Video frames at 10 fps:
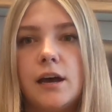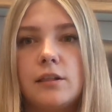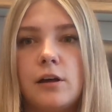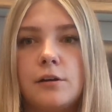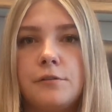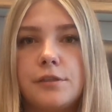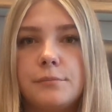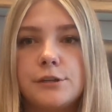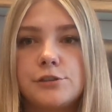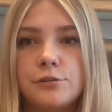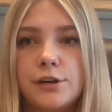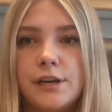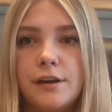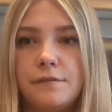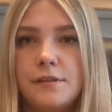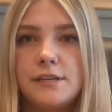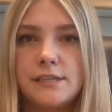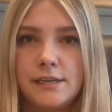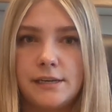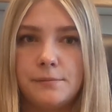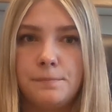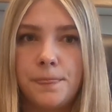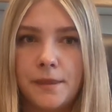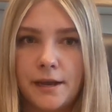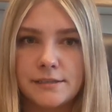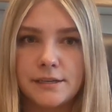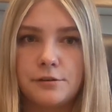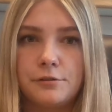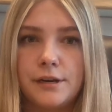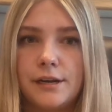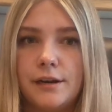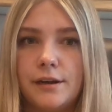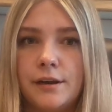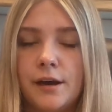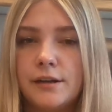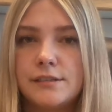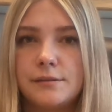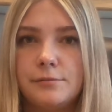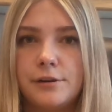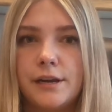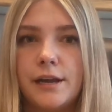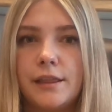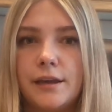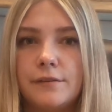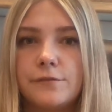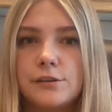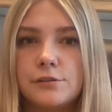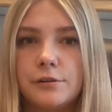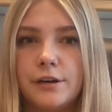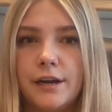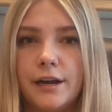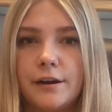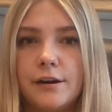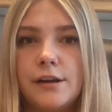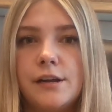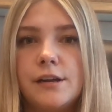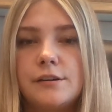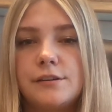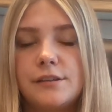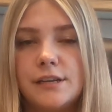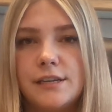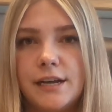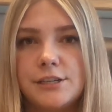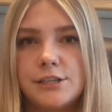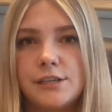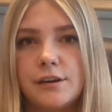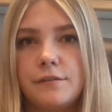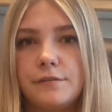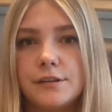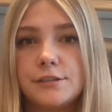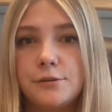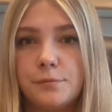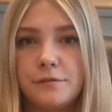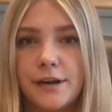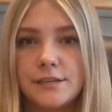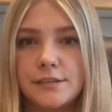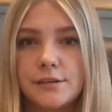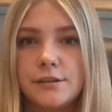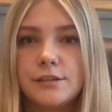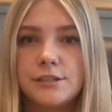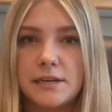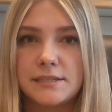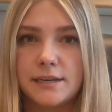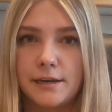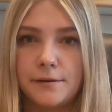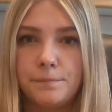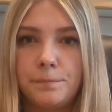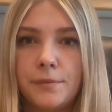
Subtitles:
along with the majority of the team, has agreed not to bring the inventory error to the attention of the supervisor, Jessica.